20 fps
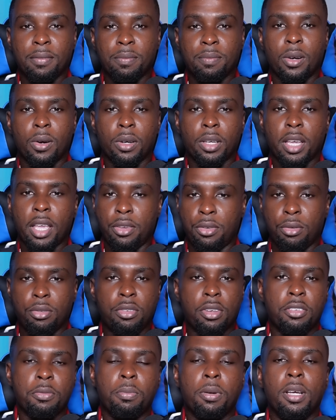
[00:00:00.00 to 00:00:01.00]
Or can't you
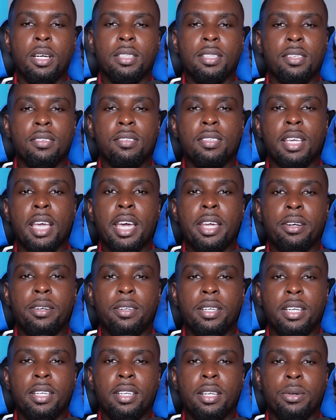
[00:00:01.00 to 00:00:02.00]
just plug the scanner
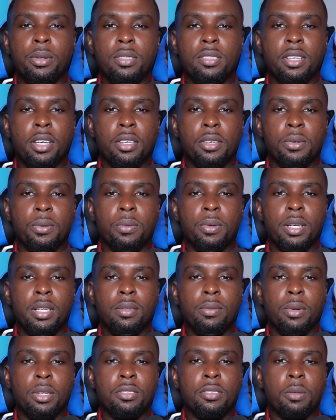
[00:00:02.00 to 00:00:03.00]
in? It will tell you
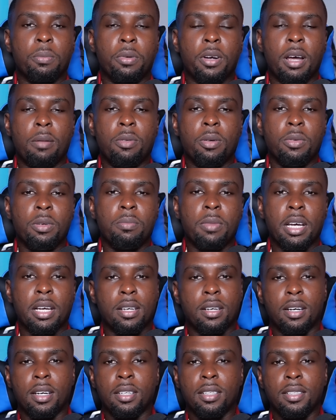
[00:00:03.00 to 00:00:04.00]
what's the problem with my
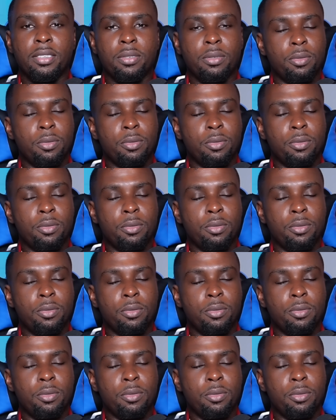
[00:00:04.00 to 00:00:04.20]
car.